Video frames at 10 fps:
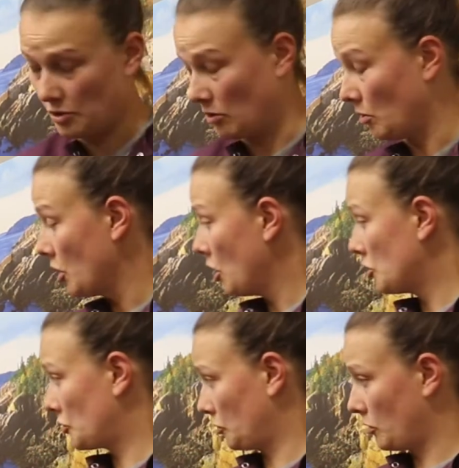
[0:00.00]
So
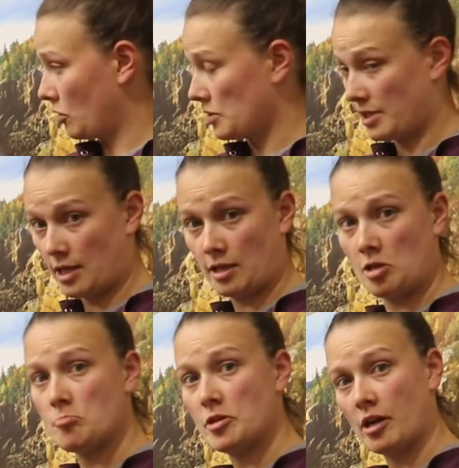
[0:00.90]
screw goes in,
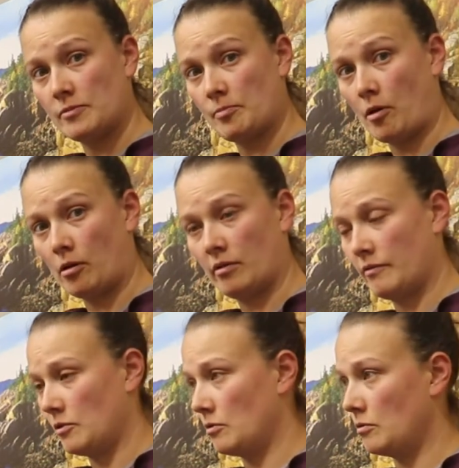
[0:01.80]
becomes part
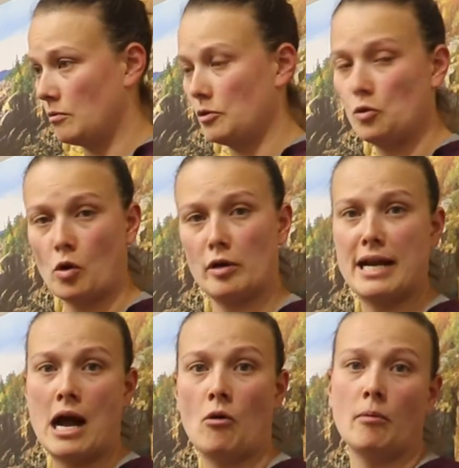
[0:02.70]
of you, you are
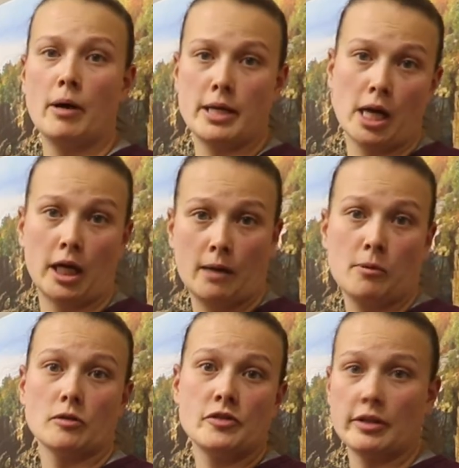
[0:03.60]
now a bionic
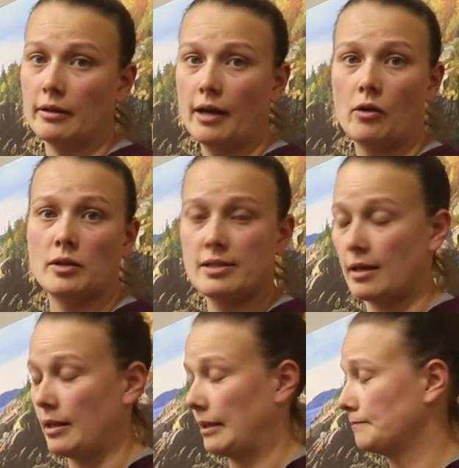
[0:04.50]
person. How
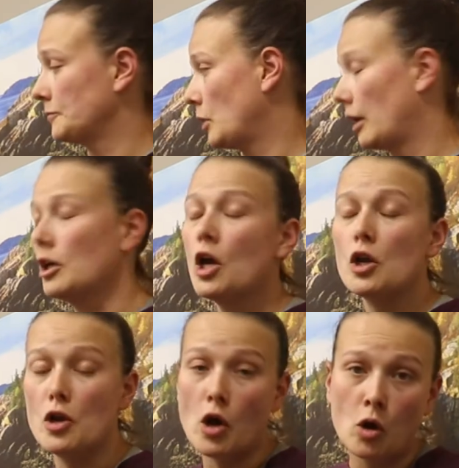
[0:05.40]
exciting, okay?
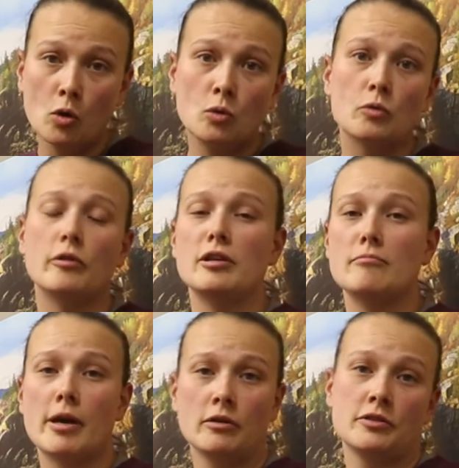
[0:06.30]
No, the
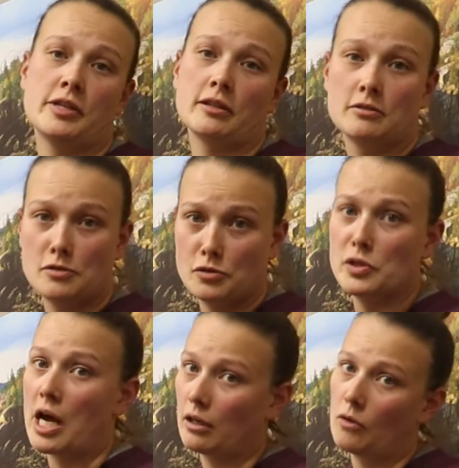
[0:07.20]
metal detectors do
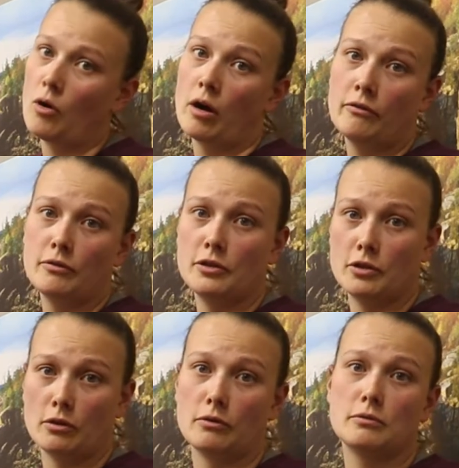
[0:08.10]
not go off when you
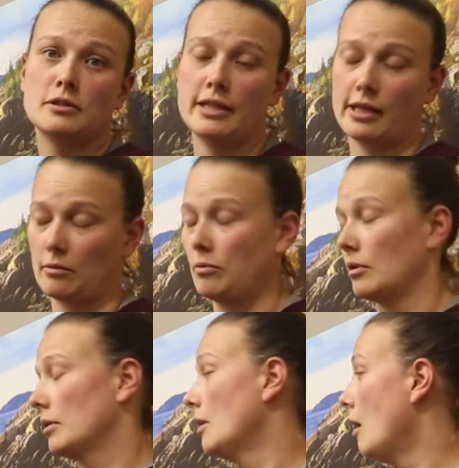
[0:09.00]
go to the airport.